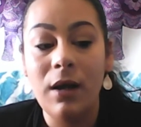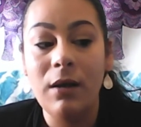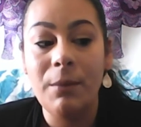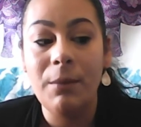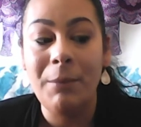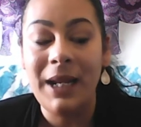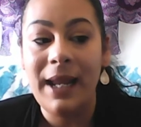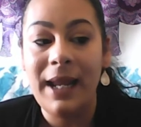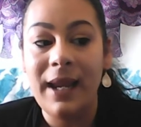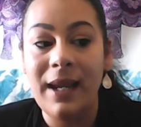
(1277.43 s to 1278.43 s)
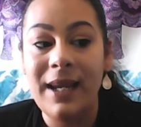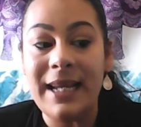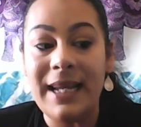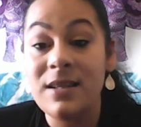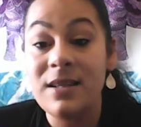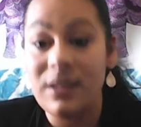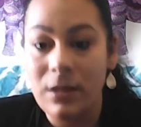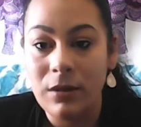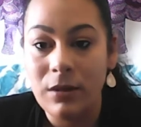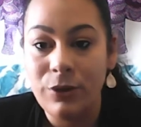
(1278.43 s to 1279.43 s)
meaning instant
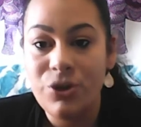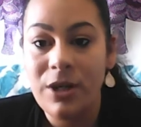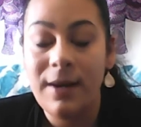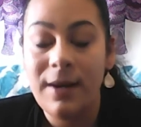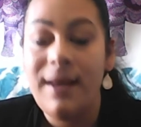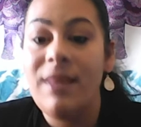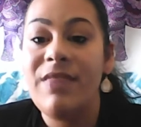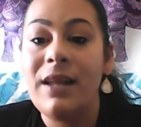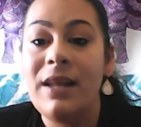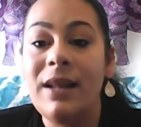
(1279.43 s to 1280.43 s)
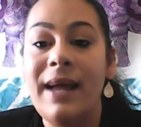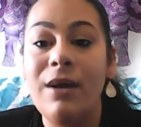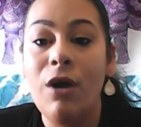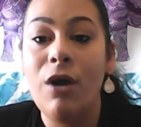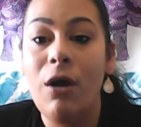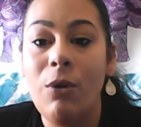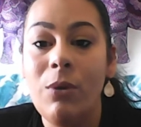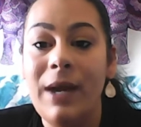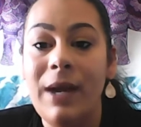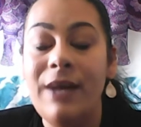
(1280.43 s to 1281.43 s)
solution, then let go
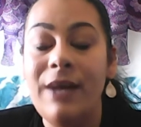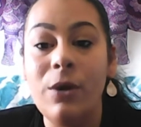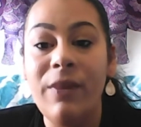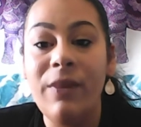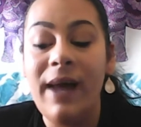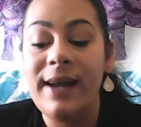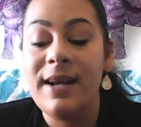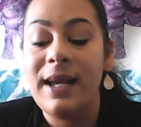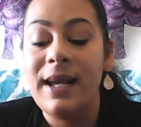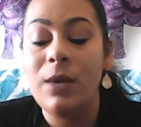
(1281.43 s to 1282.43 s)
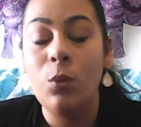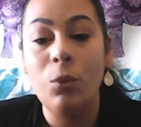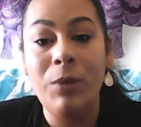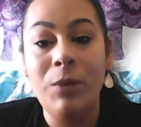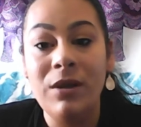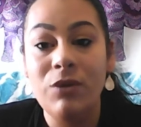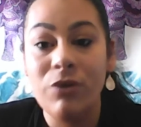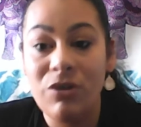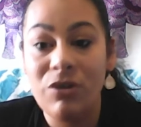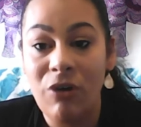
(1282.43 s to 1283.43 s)
and know that it will be
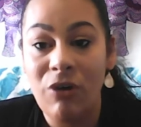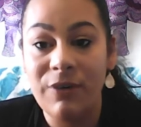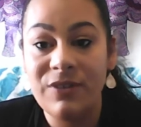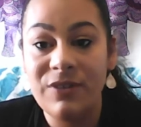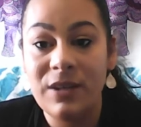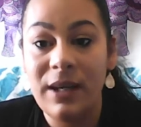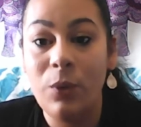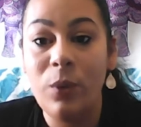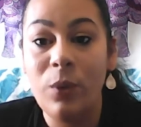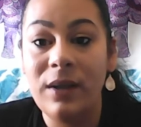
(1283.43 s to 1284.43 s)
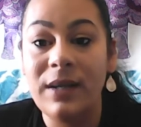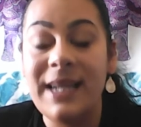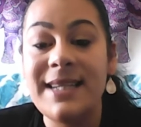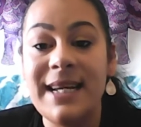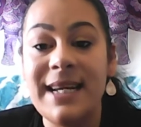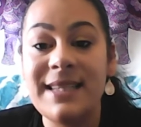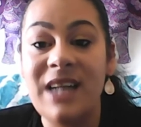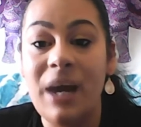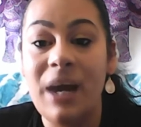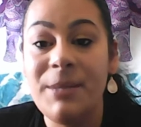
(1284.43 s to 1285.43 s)
resolved. It will. It takes
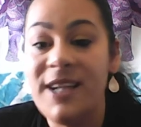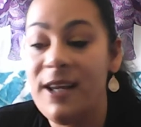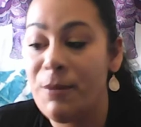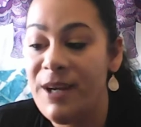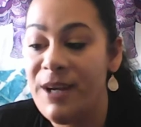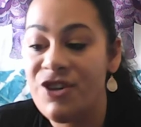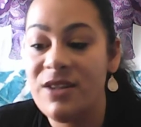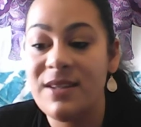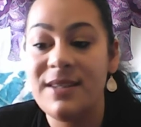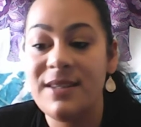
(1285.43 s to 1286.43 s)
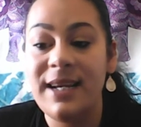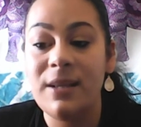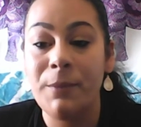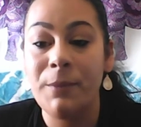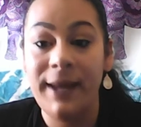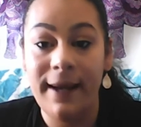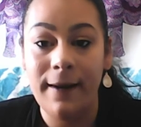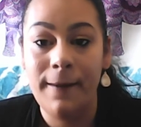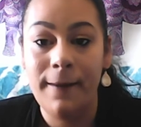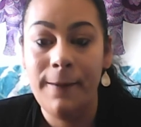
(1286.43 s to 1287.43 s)
time. It takes patience. It takes a plan.
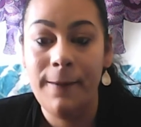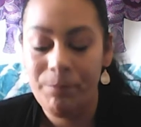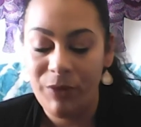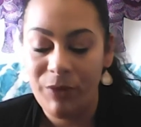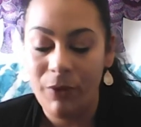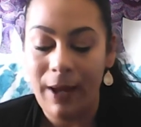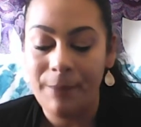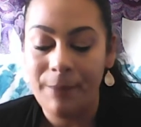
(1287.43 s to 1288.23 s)
Okay.